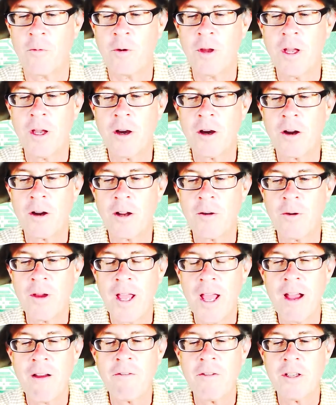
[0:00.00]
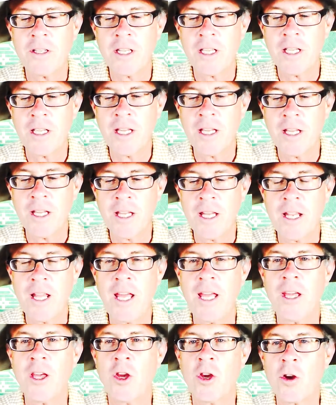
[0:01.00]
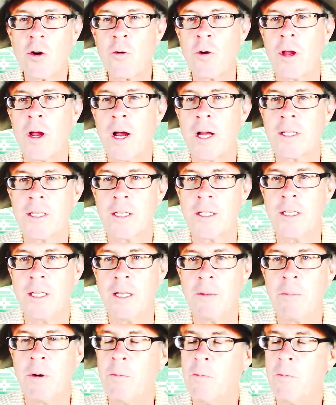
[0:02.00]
we are we have this innate curiosity,